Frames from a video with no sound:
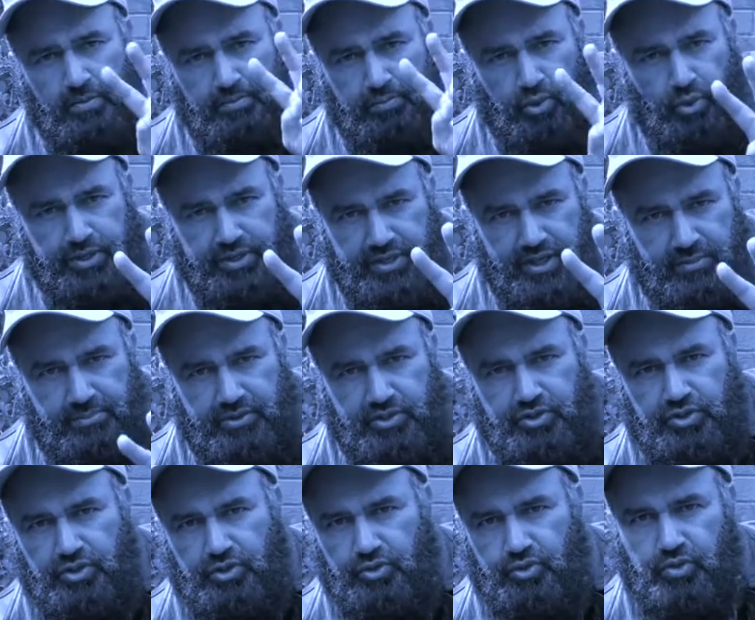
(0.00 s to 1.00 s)
Point number
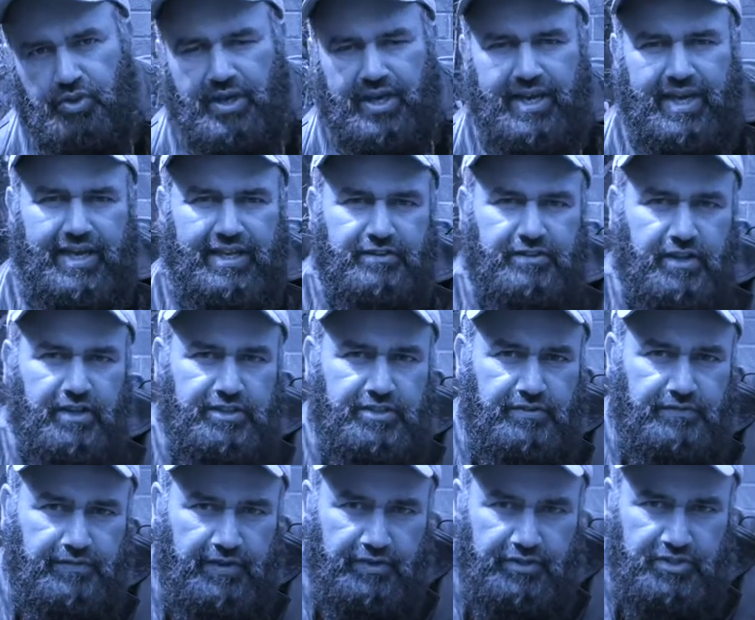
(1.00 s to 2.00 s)
two, and it's
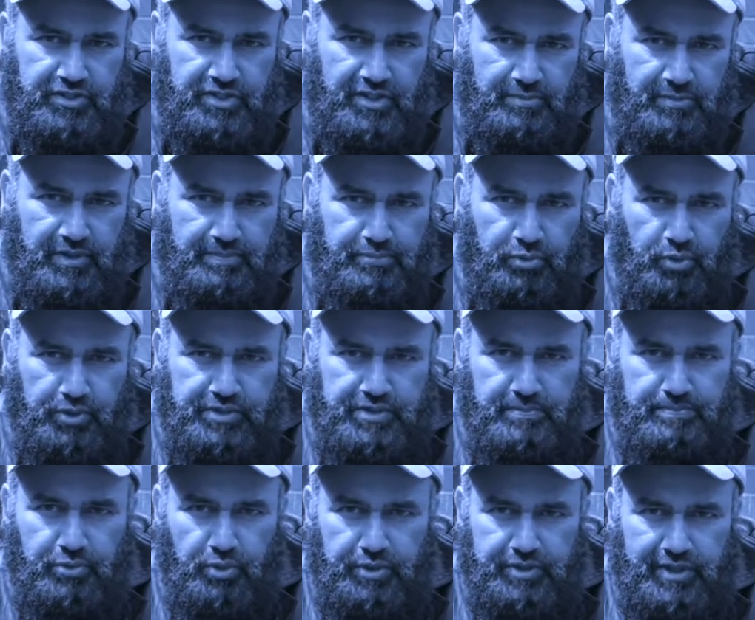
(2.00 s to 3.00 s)
a very similar point to
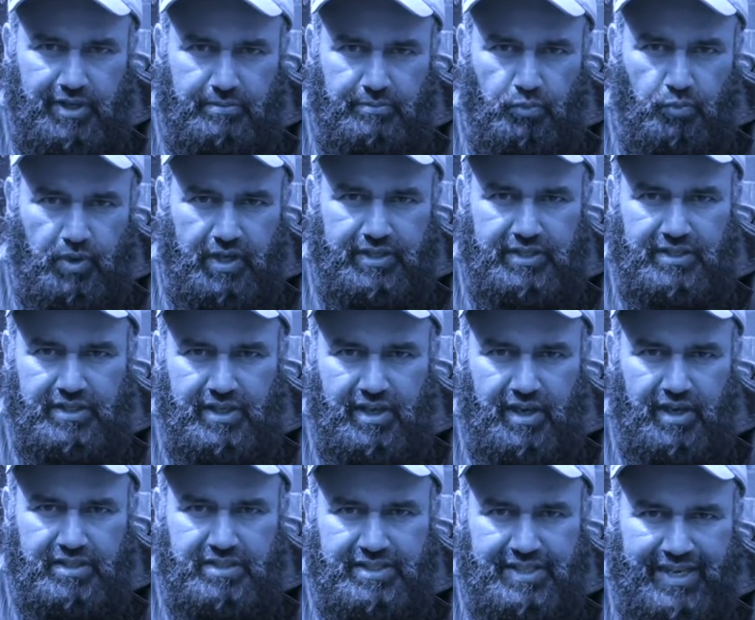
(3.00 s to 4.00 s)
point number one,
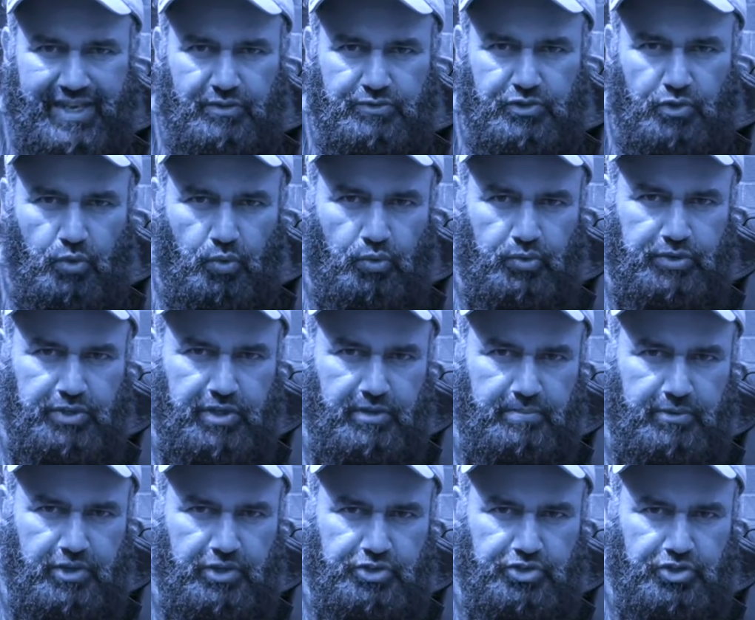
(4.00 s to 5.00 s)
cut out all
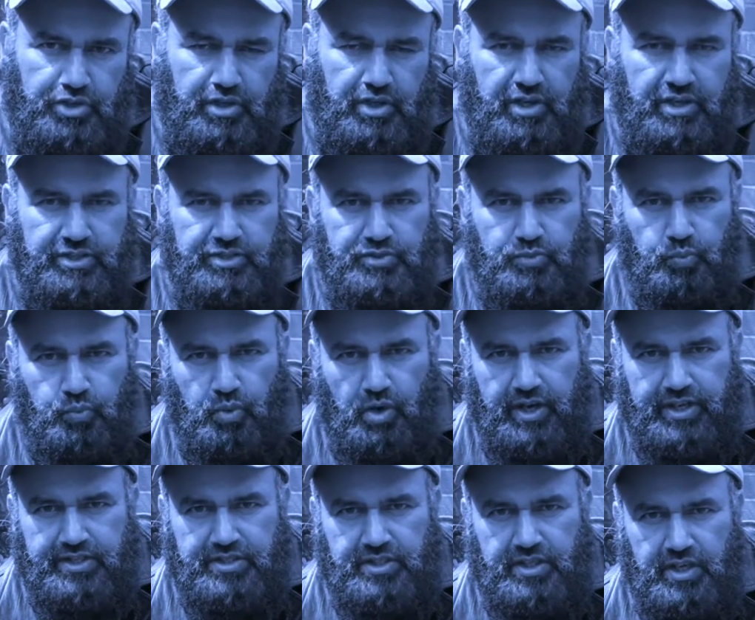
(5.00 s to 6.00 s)
commercialized
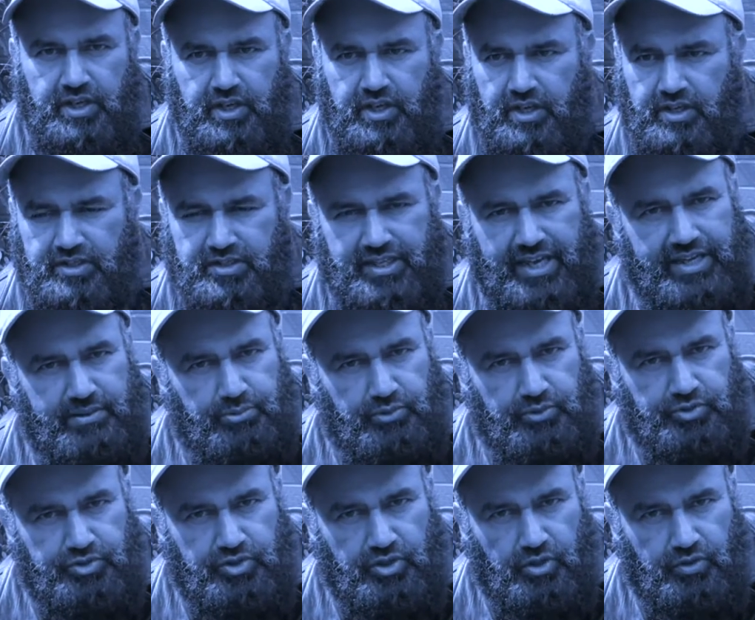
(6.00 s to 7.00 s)
white table
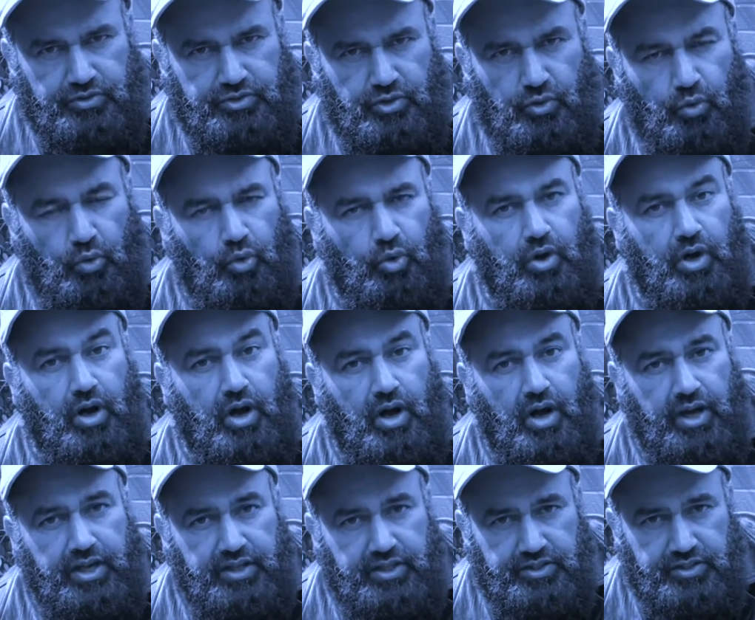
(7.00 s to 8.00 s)
salt or
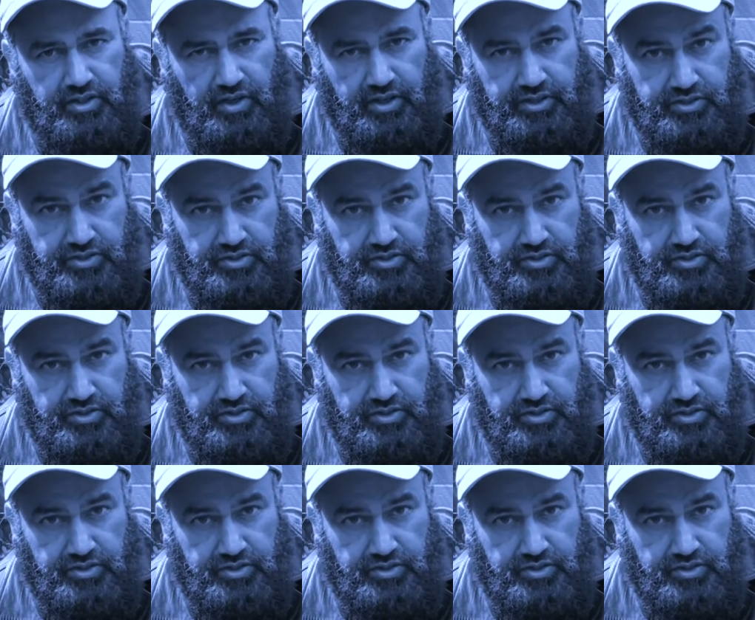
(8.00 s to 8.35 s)
iodized